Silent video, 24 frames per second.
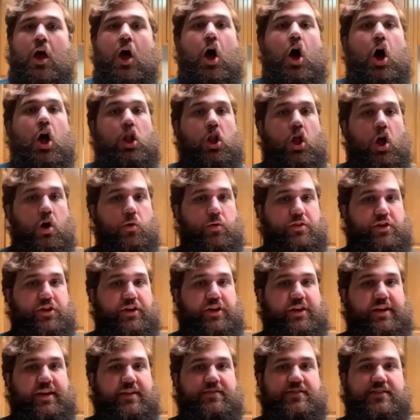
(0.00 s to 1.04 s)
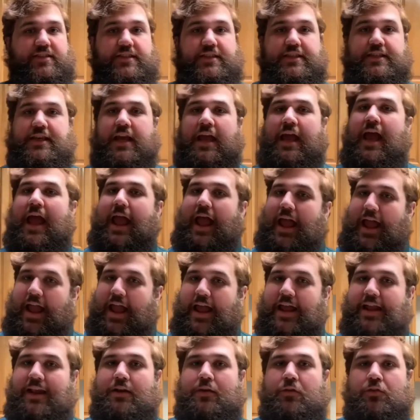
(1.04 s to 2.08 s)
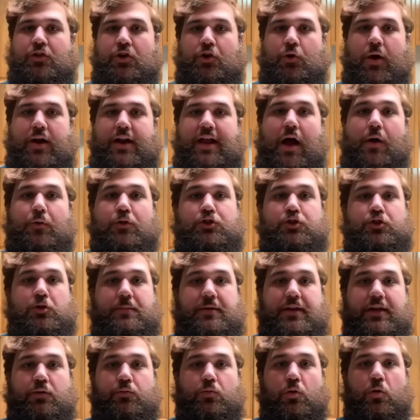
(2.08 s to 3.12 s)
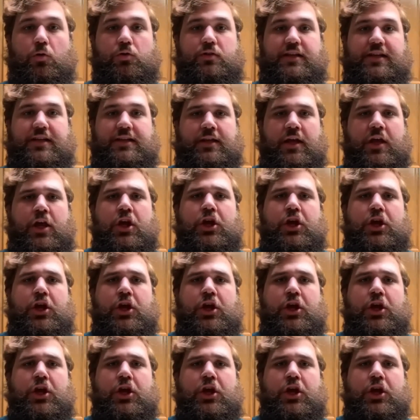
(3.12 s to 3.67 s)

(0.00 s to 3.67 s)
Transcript: Along with your EFC and the credit hours you'll be enrolled in,